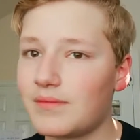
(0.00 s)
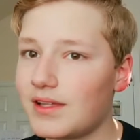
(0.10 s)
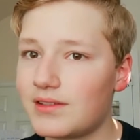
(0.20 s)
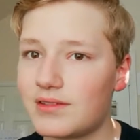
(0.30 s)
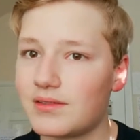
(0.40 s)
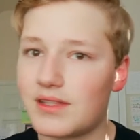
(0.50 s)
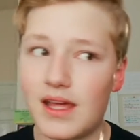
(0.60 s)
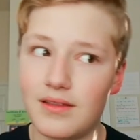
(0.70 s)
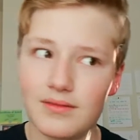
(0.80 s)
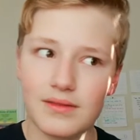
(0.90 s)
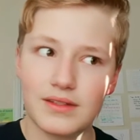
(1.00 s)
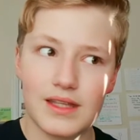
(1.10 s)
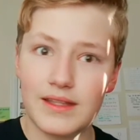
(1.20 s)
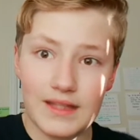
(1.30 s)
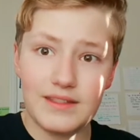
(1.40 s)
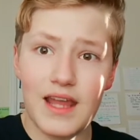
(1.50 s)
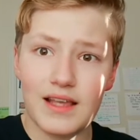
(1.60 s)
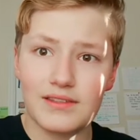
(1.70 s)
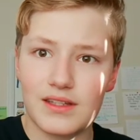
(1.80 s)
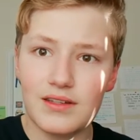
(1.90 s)
That's an
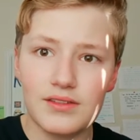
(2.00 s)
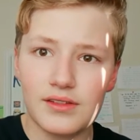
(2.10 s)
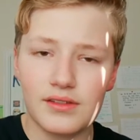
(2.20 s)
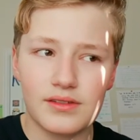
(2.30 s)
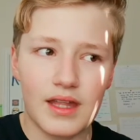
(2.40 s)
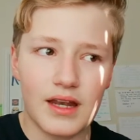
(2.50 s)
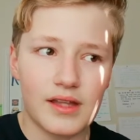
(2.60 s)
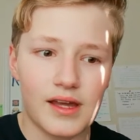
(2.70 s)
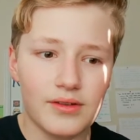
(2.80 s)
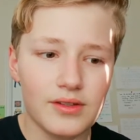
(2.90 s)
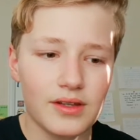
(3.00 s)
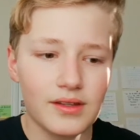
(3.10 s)
accident. Is that allowed?